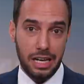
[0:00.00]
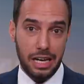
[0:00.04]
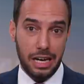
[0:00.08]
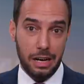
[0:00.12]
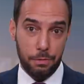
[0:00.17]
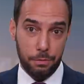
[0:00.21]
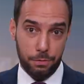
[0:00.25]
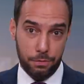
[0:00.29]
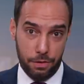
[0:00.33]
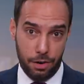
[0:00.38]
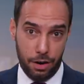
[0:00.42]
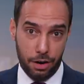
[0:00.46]

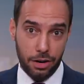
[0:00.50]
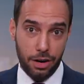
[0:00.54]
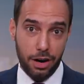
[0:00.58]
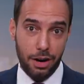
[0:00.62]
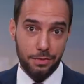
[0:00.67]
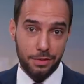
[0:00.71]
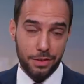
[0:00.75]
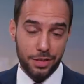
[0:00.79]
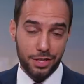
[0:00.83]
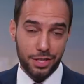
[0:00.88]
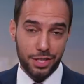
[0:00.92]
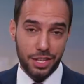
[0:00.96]
How far
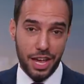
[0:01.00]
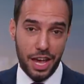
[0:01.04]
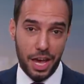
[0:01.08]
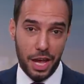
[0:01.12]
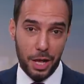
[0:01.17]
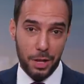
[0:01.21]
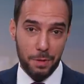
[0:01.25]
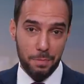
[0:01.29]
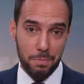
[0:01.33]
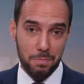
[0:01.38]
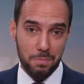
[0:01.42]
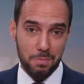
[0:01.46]
off the
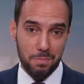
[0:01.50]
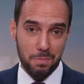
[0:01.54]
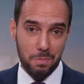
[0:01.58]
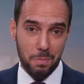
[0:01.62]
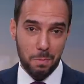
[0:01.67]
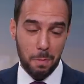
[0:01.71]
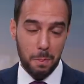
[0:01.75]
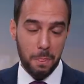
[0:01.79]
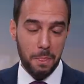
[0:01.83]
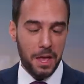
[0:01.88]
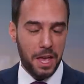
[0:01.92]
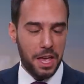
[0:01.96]
scale?
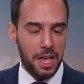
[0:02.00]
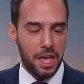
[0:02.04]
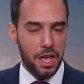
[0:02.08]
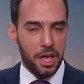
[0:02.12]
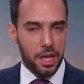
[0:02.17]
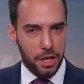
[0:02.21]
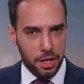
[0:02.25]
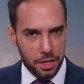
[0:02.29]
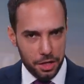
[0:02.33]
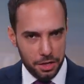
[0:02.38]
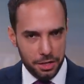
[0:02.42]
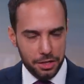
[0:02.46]

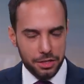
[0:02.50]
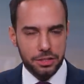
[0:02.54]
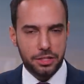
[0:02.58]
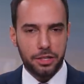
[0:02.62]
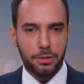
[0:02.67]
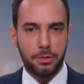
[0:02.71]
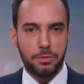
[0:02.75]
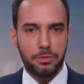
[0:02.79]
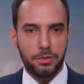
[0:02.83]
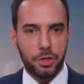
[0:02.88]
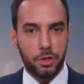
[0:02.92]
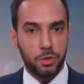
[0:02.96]

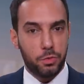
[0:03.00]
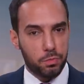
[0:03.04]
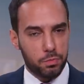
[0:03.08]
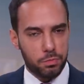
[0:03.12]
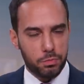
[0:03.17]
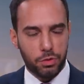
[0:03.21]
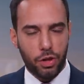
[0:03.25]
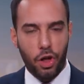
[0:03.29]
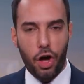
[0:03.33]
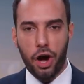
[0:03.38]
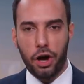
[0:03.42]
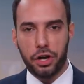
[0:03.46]
Some of you
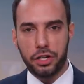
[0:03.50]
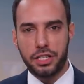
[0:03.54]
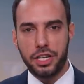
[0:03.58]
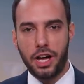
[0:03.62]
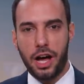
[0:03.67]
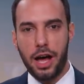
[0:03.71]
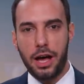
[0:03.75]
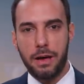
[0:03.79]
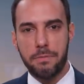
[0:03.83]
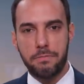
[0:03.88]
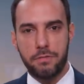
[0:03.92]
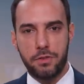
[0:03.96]

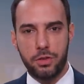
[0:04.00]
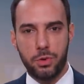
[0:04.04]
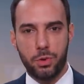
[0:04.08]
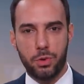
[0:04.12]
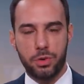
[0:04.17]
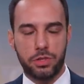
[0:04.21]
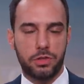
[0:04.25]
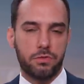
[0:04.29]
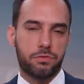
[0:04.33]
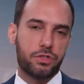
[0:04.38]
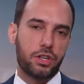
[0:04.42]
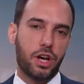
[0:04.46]
longtime
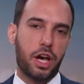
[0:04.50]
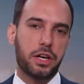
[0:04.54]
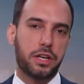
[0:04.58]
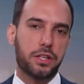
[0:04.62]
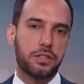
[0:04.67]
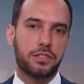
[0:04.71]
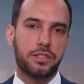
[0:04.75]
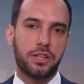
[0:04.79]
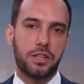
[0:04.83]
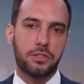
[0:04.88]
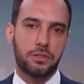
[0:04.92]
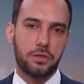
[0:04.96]
viewers of China
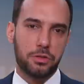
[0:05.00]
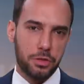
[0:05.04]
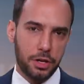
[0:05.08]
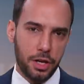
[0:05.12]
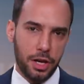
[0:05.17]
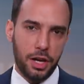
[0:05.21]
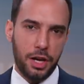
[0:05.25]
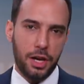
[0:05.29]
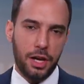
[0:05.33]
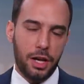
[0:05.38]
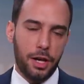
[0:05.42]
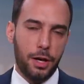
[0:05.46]
Uncensored
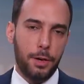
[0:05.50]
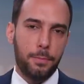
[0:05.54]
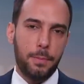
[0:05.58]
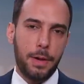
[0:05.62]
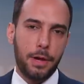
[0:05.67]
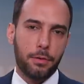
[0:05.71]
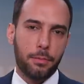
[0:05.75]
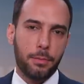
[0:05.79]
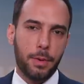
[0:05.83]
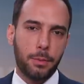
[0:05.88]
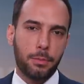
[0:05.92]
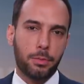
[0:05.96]

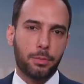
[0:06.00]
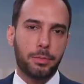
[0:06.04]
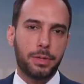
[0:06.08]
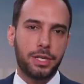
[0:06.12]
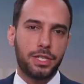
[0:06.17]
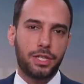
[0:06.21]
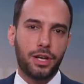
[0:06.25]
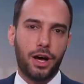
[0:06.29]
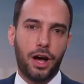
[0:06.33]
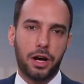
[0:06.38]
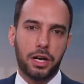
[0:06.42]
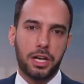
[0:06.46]
may remember me
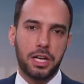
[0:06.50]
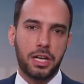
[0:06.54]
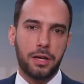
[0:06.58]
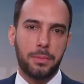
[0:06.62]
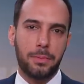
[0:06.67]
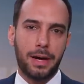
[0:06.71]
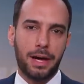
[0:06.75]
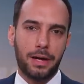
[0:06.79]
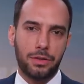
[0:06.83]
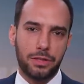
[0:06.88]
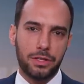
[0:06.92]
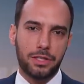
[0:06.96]
talking
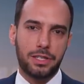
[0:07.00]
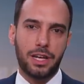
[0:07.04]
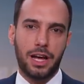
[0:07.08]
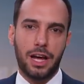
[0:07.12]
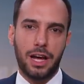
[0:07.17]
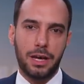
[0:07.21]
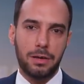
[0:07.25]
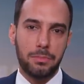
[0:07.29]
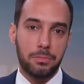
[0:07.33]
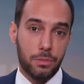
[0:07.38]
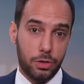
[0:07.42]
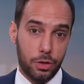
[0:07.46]
about the
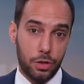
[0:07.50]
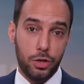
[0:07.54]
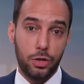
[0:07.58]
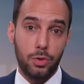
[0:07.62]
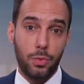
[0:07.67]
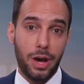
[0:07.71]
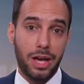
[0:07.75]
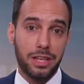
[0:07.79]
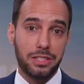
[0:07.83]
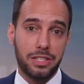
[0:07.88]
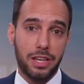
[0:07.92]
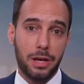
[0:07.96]
time the
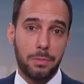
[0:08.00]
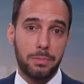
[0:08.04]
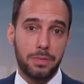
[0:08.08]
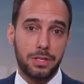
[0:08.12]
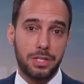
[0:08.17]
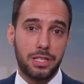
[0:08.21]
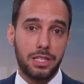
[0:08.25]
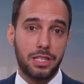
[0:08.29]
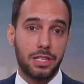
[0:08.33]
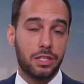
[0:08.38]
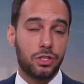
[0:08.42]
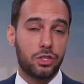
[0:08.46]
US
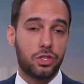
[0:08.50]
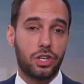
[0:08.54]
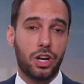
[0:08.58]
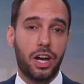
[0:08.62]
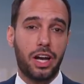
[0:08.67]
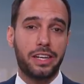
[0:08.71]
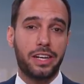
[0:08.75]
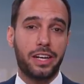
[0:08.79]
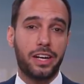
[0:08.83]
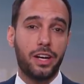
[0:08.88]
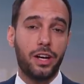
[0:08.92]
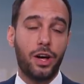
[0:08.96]
Embassy in
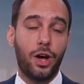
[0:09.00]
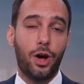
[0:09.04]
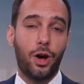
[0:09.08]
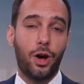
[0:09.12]
China